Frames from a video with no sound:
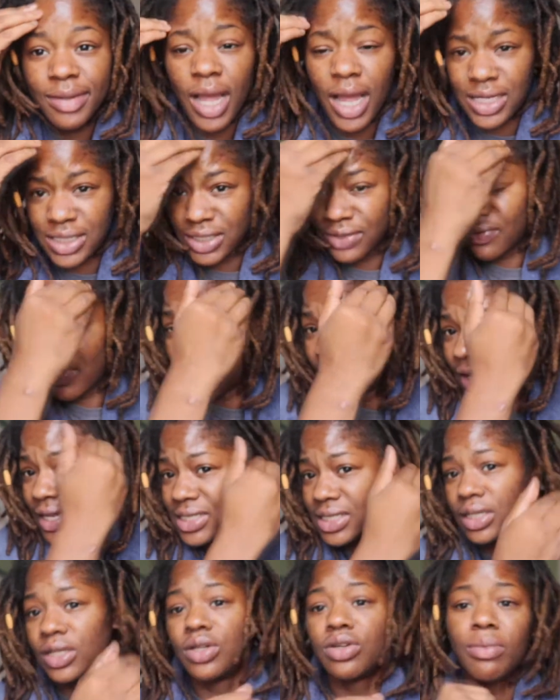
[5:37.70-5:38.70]
I just brought
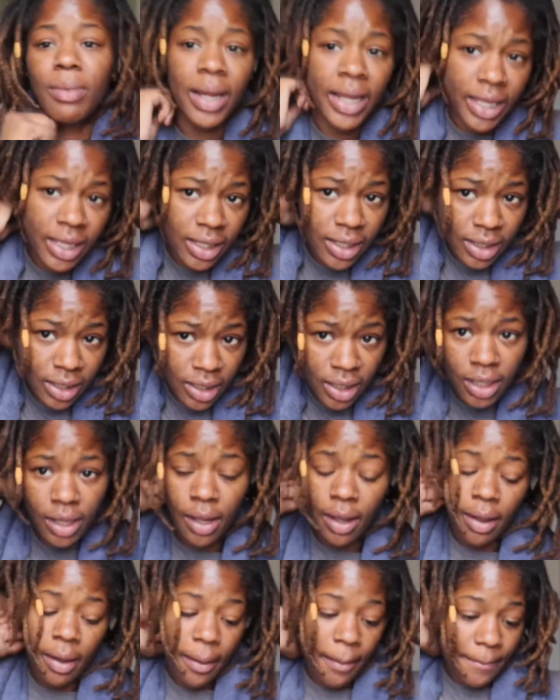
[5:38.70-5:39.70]
Vaseline on my hand.
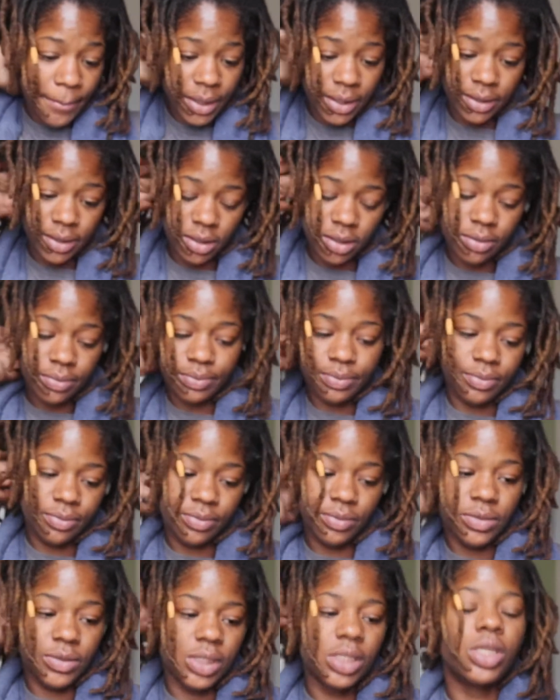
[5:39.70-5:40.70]
But
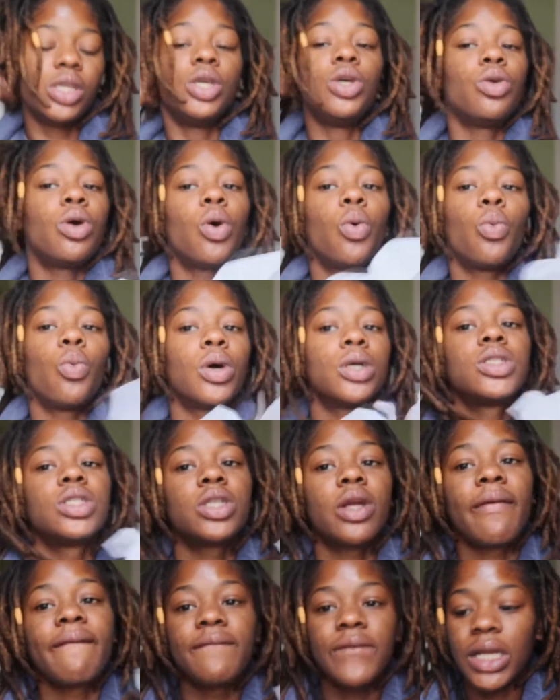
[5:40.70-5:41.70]
you don't want
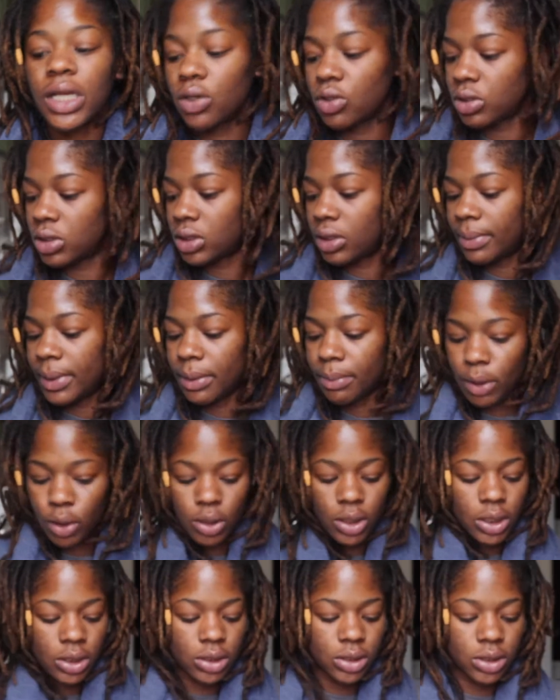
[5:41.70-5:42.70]
your fingers to be
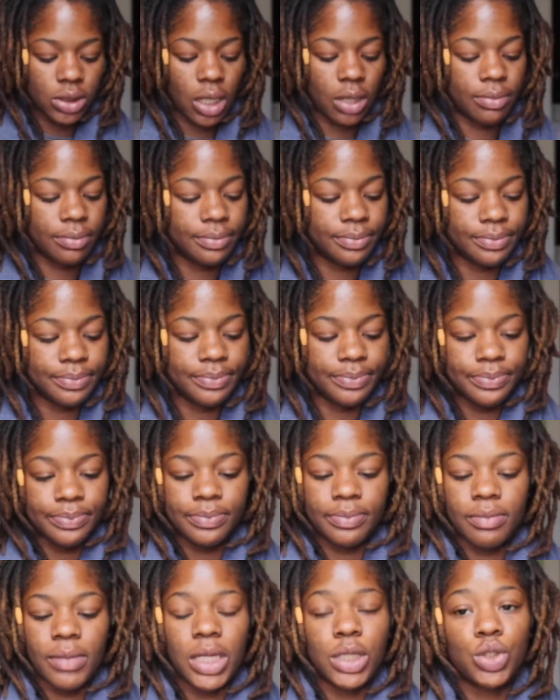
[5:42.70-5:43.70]
burned, so
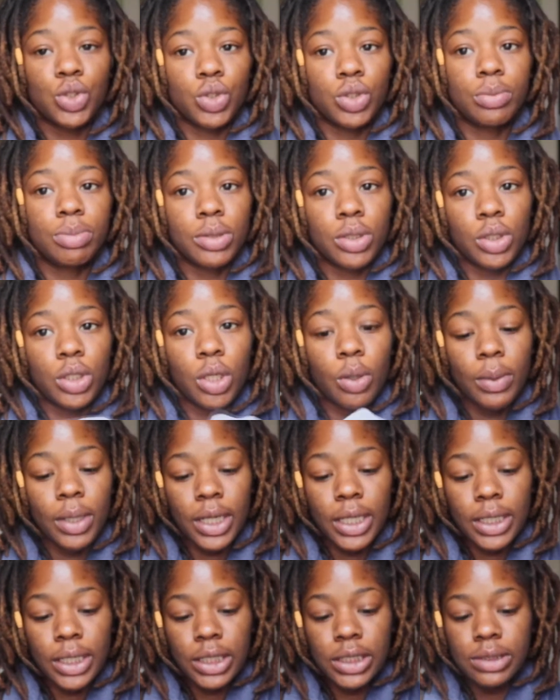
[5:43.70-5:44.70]
make sure you put on your
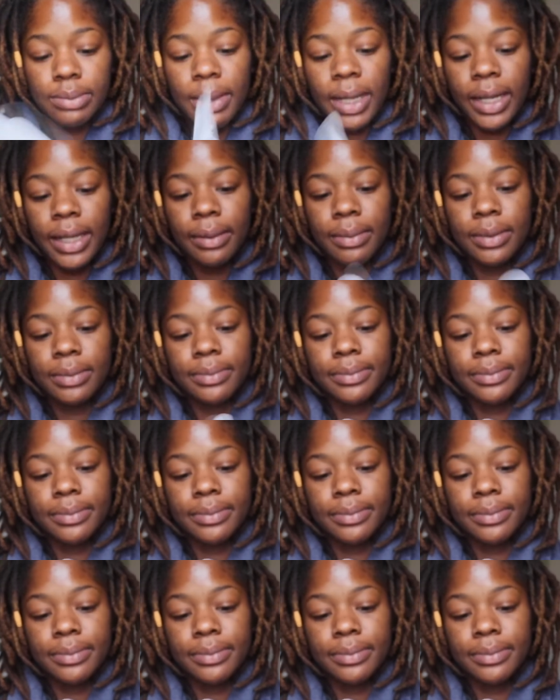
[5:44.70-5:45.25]
gloves, baby.